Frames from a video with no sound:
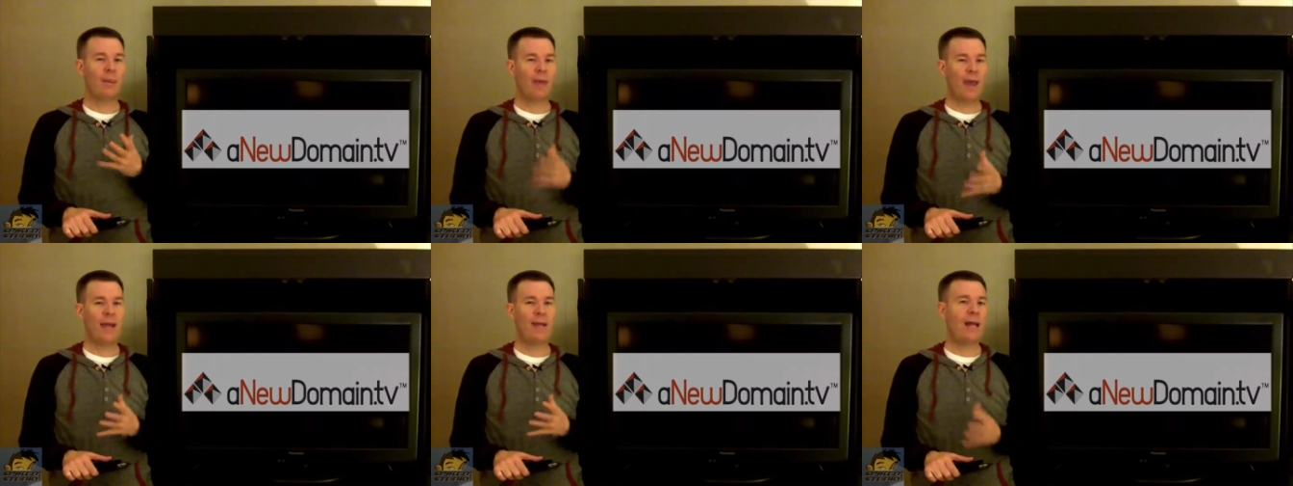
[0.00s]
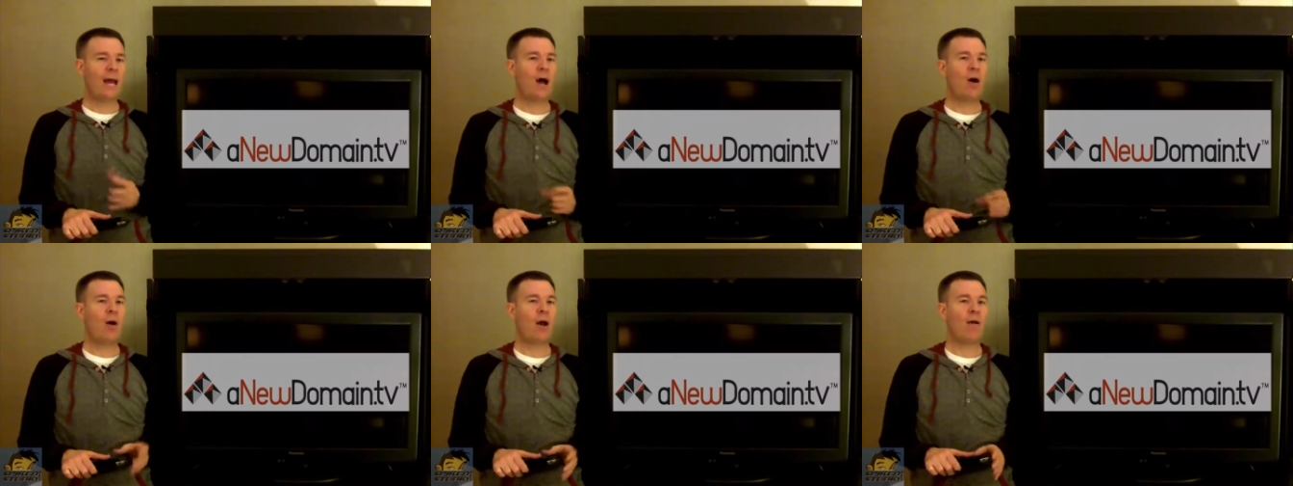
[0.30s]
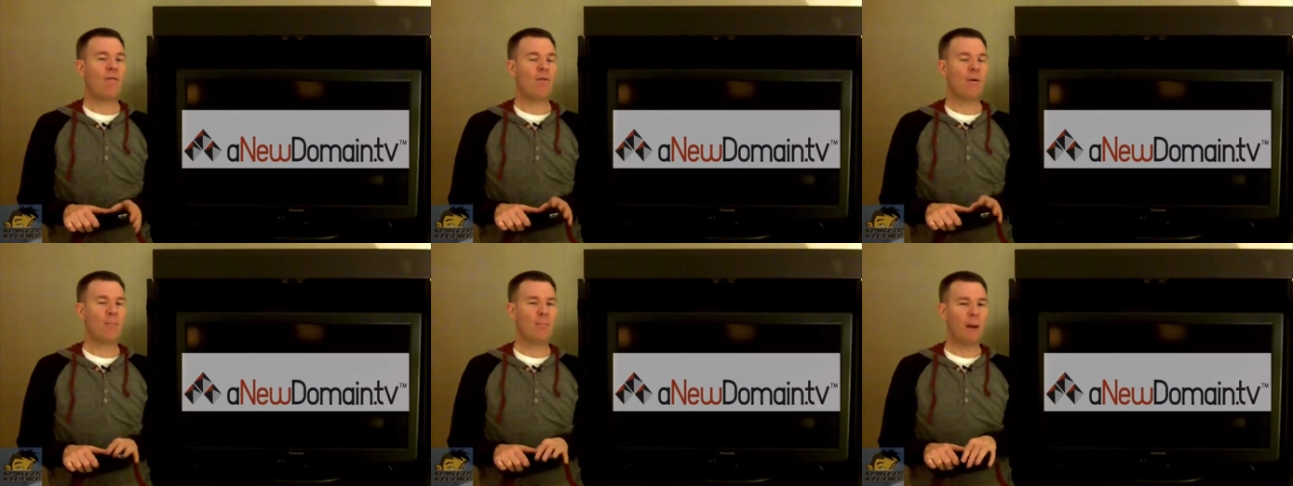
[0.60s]
they now
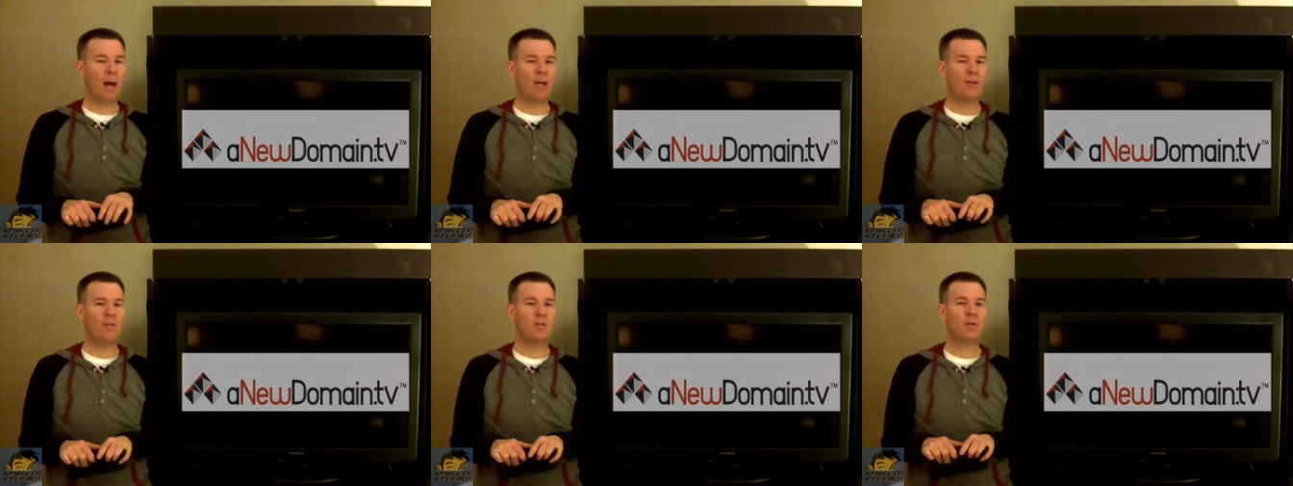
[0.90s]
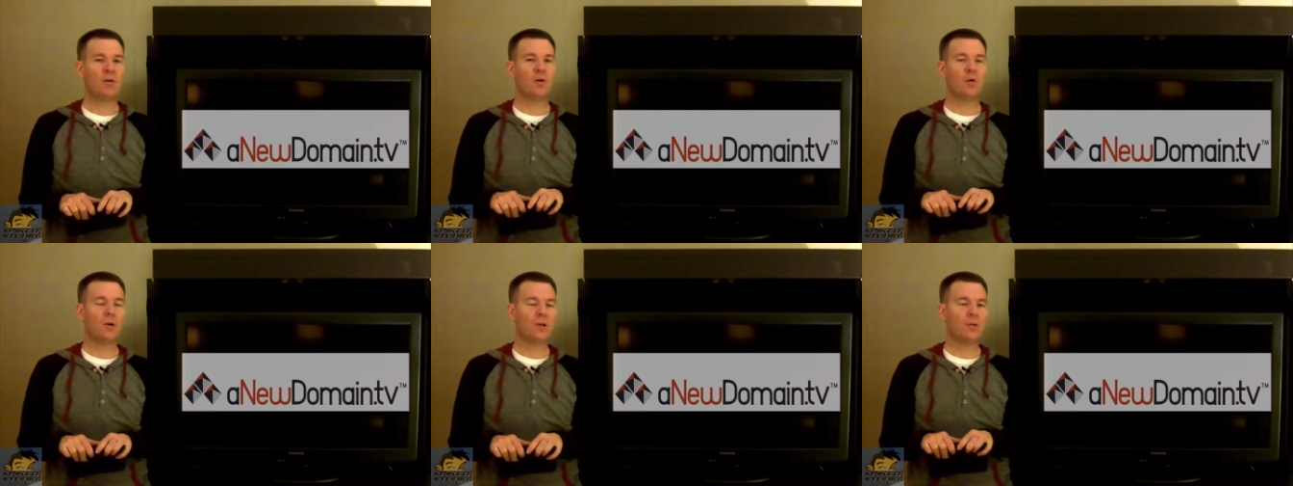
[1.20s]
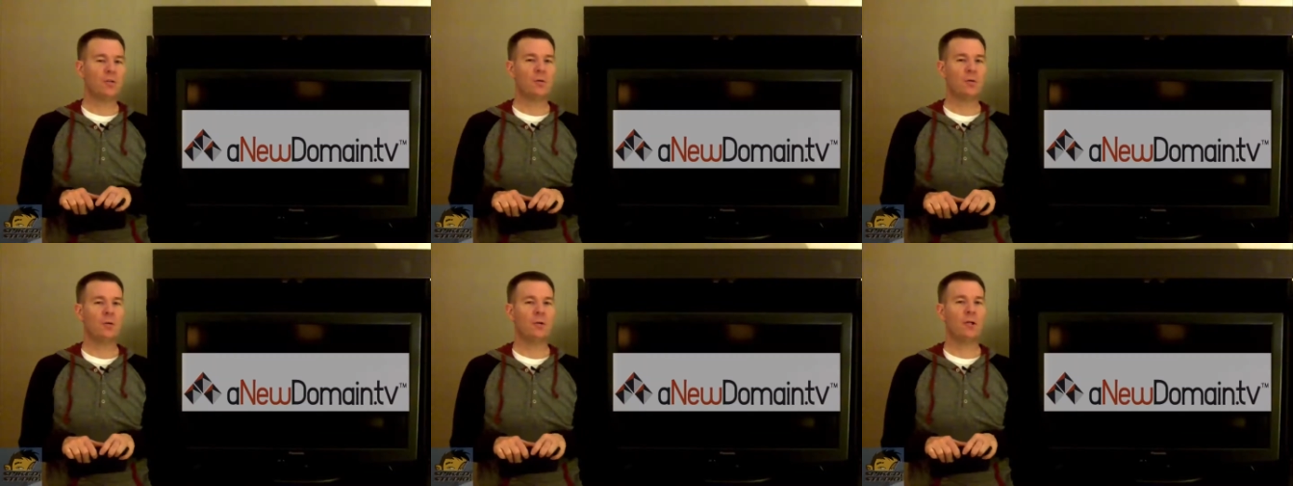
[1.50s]
have the best
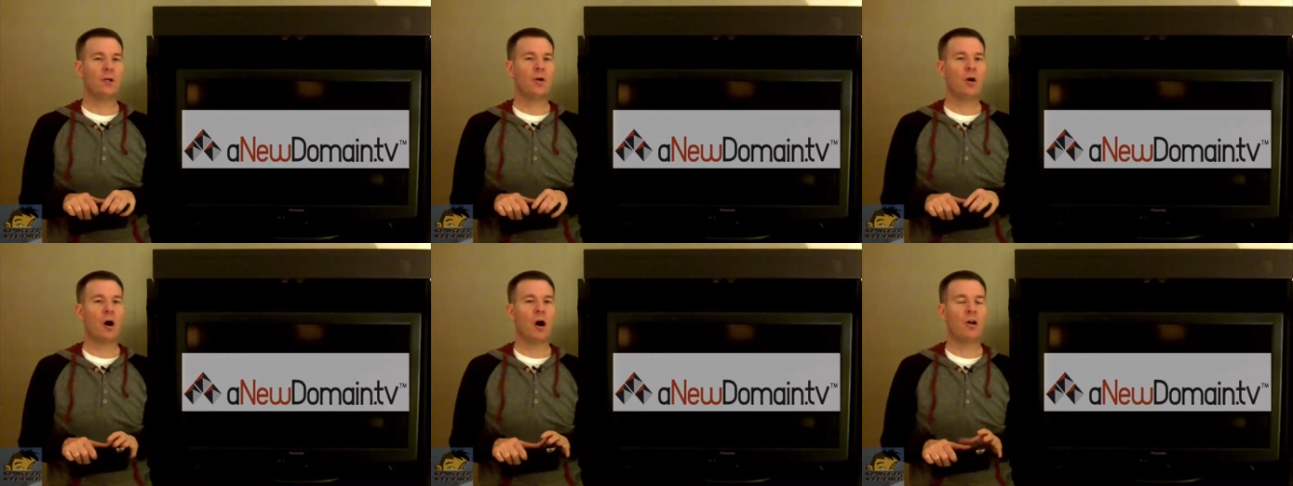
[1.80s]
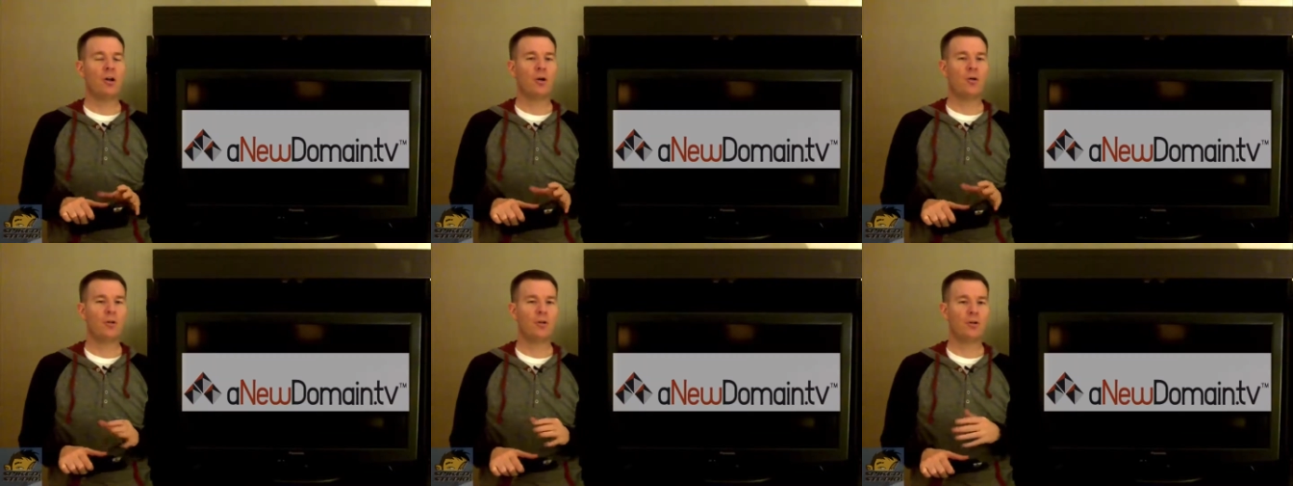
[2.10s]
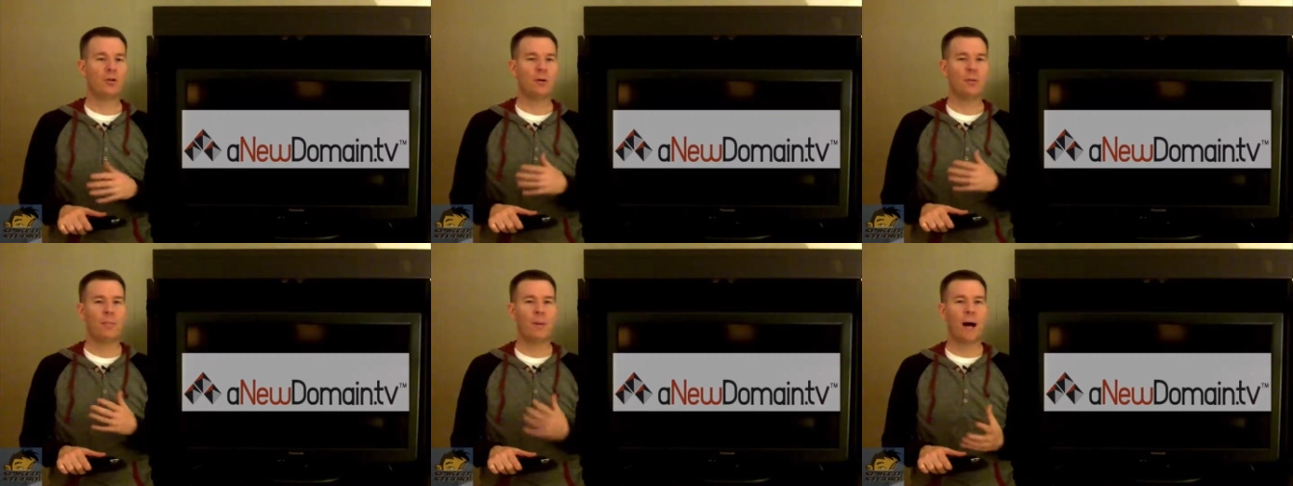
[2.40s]
crystal clear audio
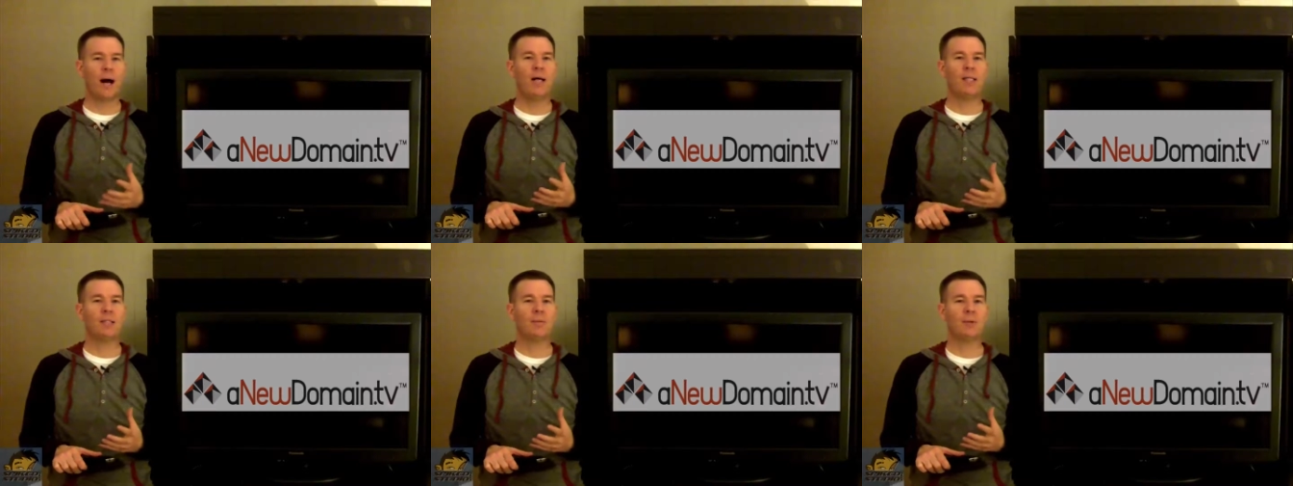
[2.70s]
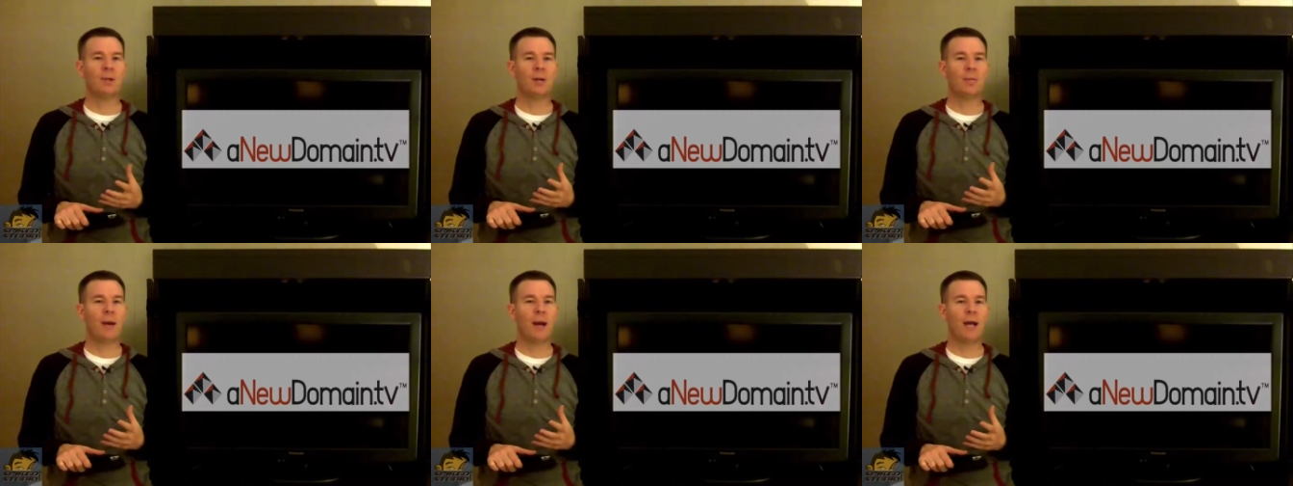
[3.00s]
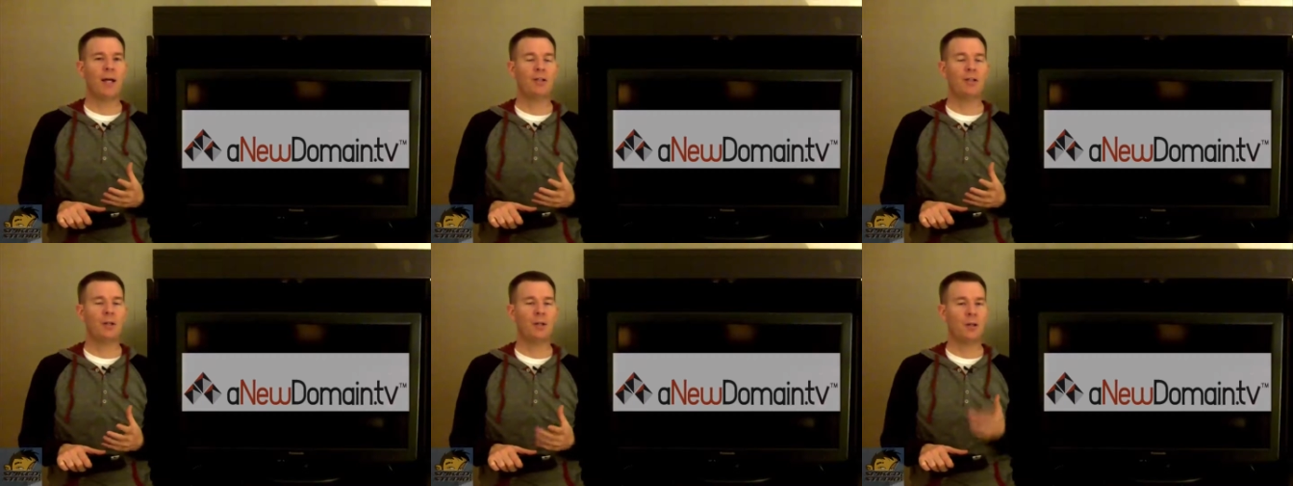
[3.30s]
that you can possibly
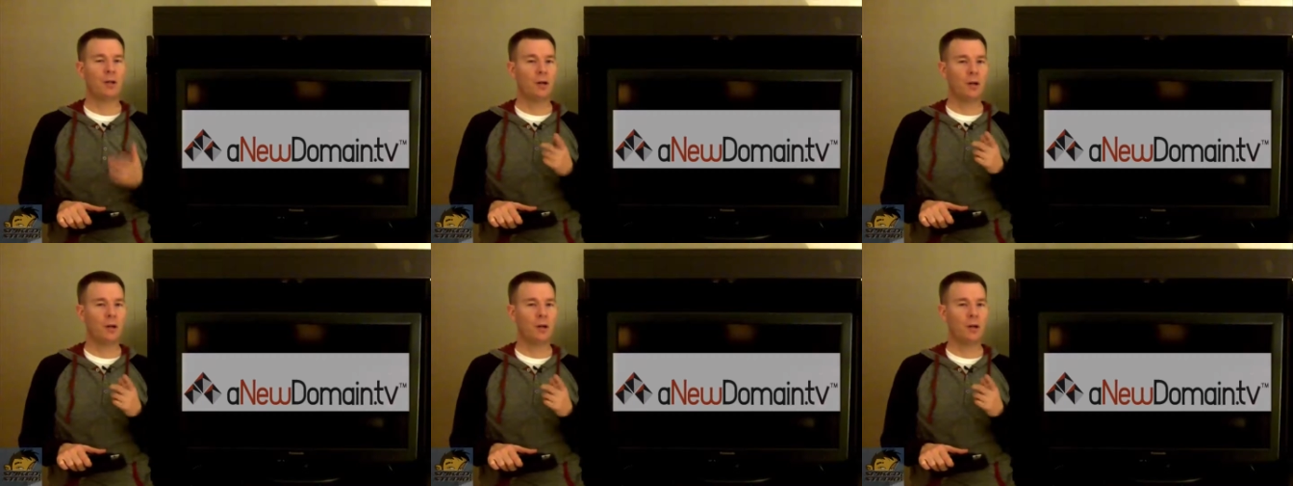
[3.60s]
imagine.